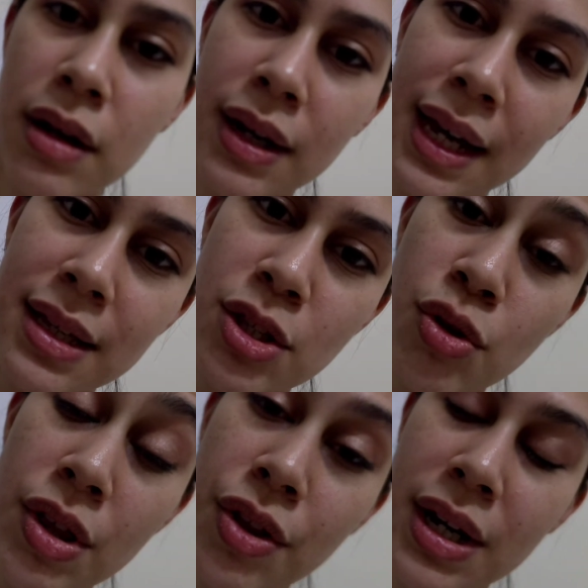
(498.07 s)
okay, it's
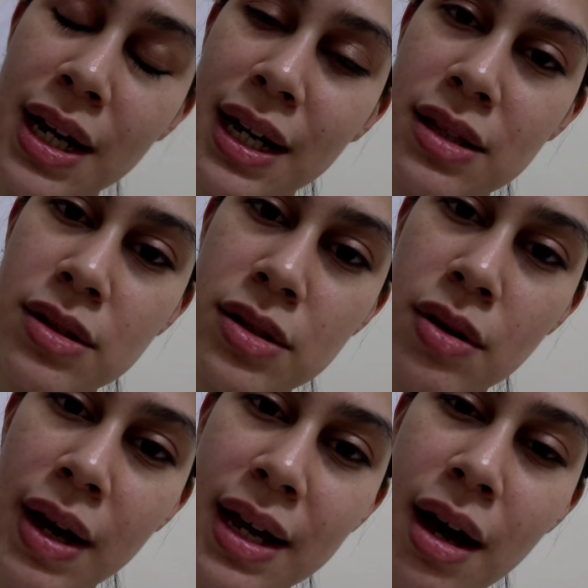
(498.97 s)
3.39. So
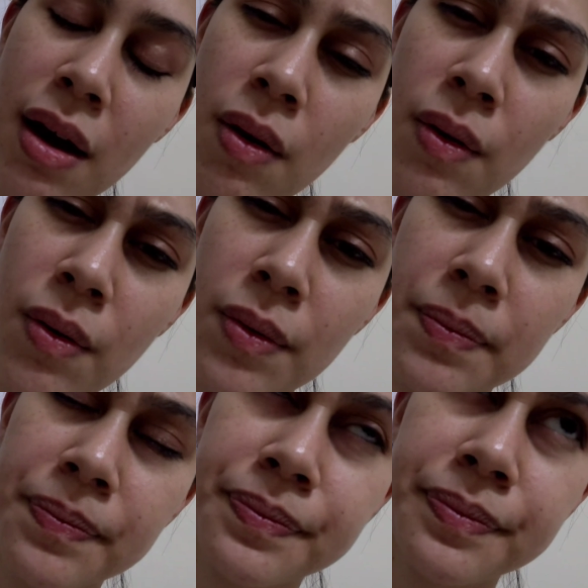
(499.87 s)
I got
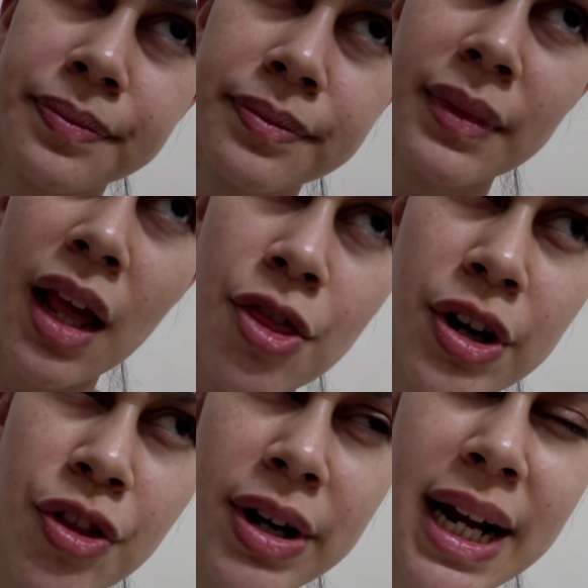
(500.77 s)
home,
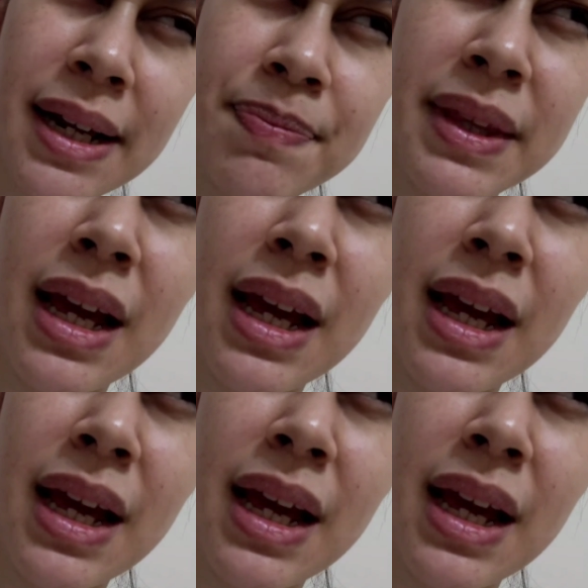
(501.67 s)
3.39?